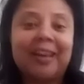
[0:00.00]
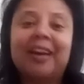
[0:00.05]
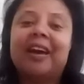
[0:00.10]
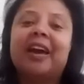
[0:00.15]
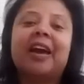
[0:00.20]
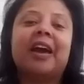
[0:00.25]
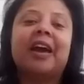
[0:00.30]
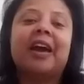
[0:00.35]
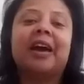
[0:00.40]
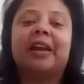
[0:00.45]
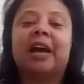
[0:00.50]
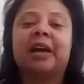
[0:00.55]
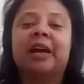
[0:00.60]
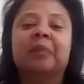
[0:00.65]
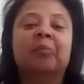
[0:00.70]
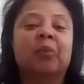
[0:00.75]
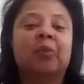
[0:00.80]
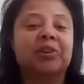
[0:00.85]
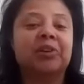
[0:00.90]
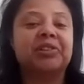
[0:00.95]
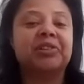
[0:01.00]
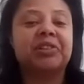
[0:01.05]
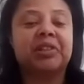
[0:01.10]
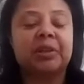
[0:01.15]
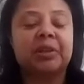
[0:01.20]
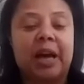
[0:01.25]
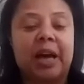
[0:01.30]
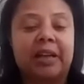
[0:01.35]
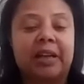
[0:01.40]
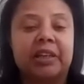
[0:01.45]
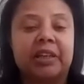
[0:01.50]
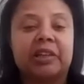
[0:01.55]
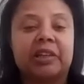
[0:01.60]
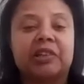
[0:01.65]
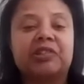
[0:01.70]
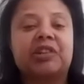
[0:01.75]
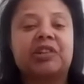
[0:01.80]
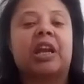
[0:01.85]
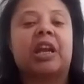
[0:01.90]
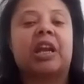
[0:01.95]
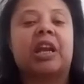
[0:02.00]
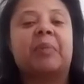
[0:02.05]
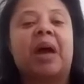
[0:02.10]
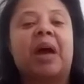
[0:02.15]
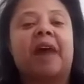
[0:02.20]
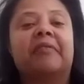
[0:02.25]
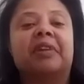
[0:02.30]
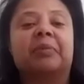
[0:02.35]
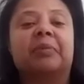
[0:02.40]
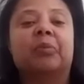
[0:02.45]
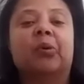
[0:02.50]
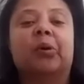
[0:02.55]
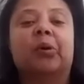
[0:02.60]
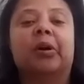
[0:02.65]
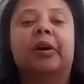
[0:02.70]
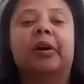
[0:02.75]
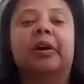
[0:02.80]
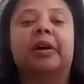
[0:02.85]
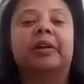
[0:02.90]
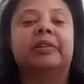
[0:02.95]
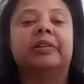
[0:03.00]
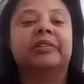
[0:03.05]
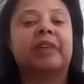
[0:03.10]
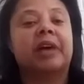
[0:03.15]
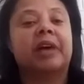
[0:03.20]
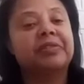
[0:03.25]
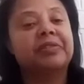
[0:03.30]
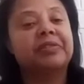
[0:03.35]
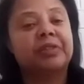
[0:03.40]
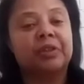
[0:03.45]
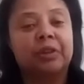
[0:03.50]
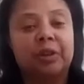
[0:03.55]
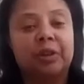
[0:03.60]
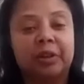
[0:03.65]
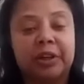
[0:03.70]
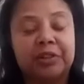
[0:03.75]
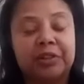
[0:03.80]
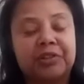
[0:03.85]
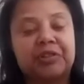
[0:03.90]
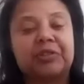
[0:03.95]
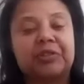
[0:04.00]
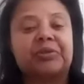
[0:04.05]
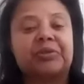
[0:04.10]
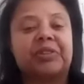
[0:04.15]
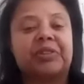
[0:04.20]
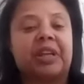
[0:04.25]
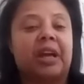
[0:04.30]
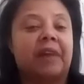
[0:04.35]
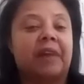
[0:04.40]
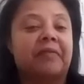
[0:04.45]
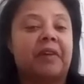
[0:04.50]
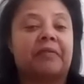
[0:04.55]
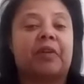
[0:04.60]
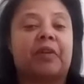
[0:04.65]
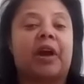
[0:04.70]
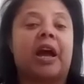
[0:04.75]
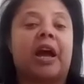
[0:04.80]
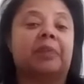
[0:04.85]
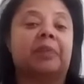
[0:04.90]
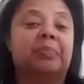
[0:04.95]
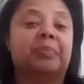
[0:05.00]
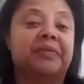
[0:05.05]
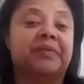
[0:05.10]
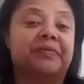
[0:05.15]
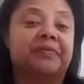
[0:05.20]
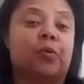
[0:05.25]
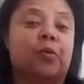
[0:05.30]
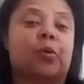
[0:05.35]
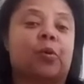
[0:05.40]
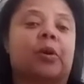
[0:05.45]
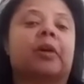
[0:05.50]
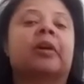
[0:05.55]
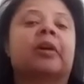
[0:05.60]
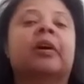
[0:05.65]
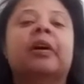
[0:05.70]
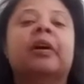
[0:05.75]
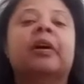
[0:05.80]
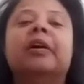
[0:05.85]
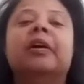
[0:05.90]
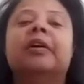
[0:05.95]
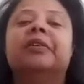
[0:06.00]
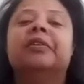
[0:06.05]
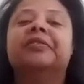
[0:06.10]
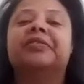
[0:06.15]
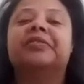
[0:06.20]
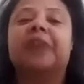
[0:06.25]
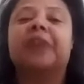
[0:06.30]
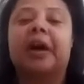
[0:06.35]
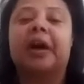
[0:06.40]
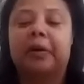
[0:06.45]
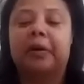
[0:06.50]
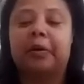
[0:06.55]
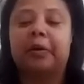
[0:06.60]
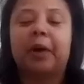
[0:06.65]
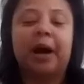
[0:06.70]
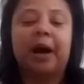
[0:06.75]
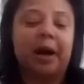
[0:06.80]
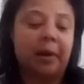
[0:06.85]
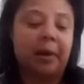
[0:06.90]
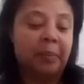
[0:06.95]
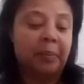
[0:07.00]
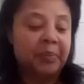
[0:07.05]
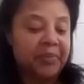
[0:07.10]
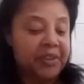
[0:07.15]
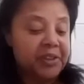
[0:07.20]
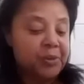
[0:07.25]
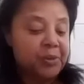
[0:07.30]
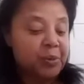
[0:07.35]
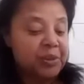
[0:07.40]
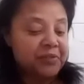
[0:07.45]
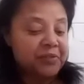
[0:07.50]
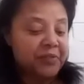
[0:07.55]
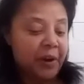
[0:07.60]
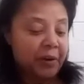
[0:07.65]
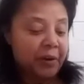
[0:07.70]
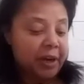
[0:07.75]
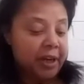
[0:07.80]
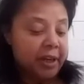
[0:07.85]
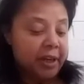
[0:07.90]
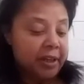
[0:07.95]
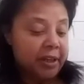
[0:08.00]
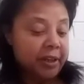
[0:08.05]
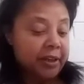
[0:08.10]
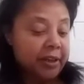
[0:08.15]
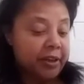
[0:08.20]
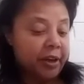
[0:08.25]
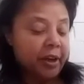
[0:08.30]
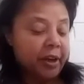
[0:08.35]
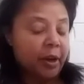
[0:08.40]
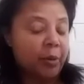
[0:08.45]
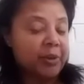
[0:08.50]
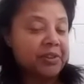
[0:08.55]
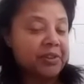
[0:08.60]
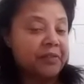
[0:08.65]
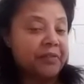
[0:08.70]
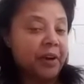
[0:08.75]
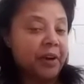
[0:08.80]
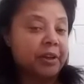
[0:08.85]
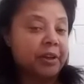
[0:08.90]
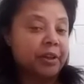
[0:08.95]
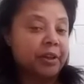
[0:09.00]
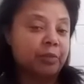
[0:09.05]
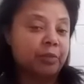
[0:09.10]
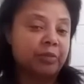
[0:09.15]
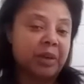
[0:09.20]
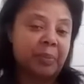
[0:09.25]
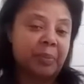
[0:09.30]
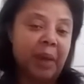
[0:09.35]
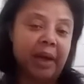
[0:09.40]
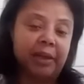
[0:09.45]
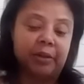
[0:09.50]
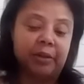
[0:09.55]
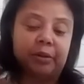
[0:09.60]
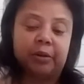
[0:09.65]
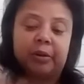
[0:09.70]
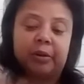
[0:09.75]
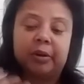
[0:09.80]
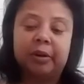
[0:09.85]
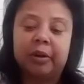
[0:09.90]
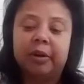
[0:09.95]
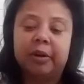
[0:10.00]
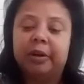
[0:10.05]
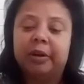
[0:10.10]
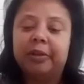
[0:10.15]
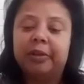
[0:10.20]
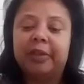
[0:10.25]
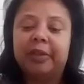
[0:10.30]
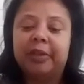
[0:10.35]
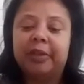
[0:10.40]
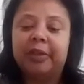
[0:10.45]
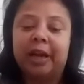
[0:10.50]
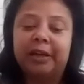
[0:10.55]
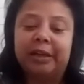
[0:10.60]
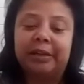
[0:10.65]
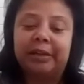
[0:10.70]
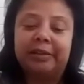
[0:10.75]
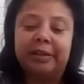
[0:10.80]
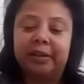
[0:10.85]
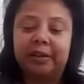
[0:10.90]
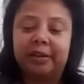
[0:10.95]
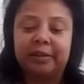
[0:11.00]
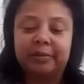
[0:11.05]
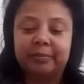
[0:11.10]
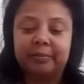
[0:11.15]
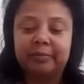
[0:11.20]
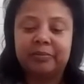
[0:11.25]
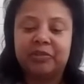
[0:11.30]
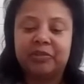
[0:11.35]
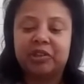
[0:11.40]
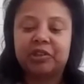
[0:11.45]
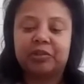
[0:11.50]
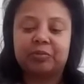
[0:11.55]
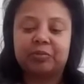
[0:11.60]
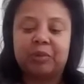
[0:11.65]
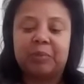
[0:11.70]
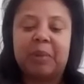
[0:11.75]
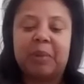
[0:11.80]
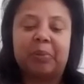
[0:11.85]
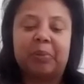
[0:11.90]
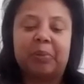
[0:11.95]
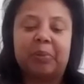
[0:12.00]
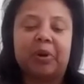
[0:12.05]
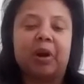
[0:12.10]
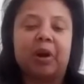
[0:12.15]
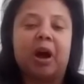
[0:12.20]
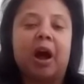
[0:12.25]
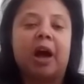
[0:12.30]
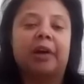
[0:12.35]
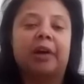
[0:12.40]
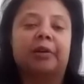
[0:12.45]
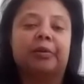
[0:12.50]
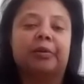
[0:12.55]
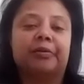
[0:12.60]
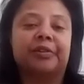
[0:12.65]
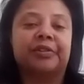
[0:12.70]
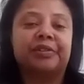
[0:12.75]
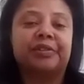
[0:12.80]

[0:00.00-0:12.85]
and I am more sluggish, and I'm having more intestinal issues than I've ever had before. So this was very good. It was a very good reminder that I need to just remember to honor this